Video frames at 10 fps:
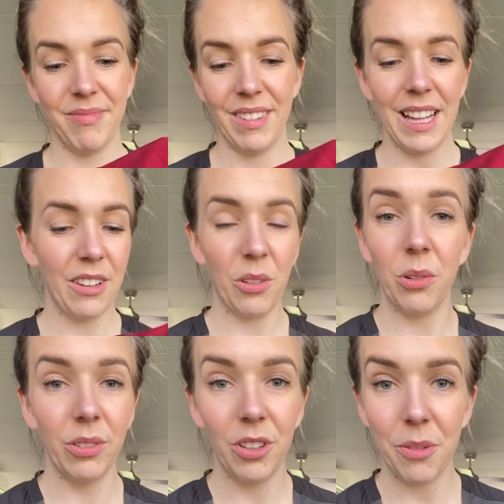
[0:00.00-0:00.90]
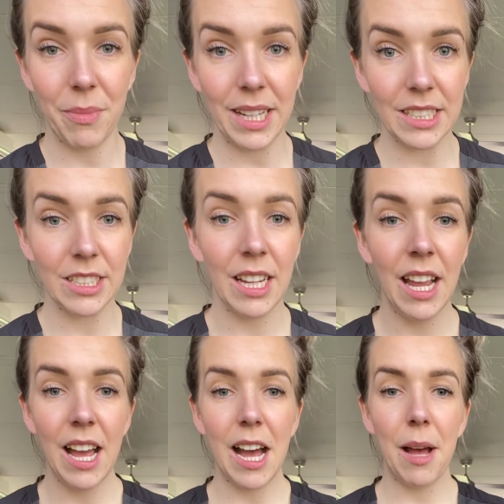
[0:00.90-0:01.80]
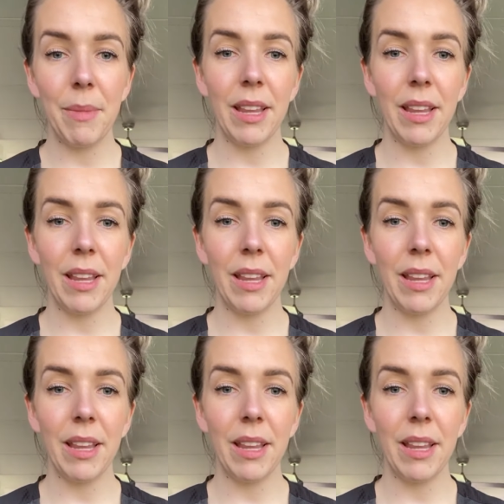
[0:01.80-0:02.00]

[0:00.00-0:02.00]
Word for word: That's all, not much. Um,